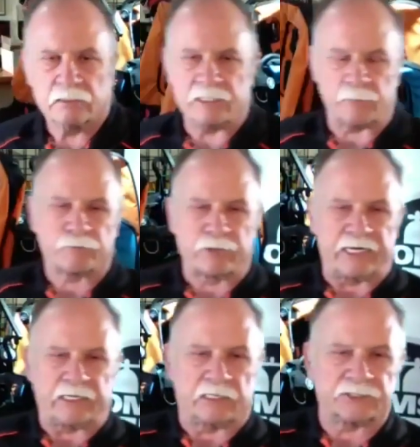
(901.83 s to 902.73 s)

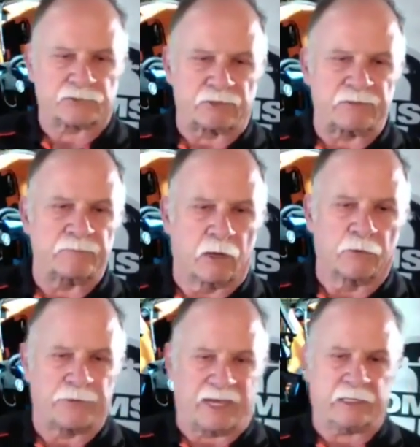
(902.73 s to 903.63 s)
neoprene. It's 3 mil
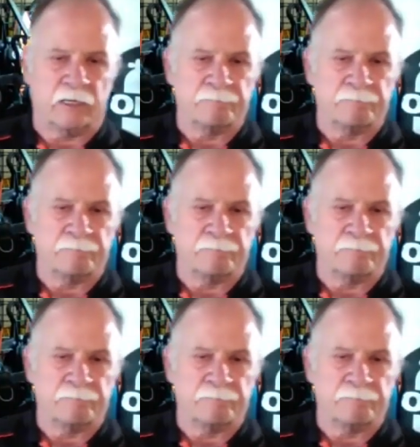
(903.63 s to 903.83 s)
thick.